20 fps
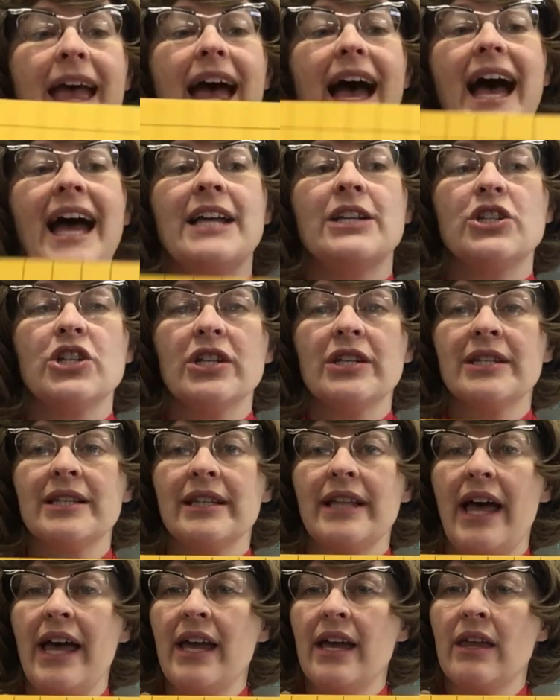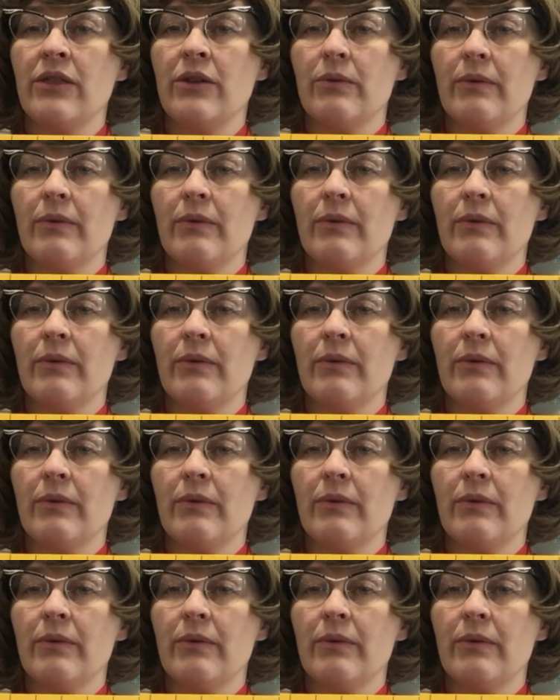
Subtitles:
And just like the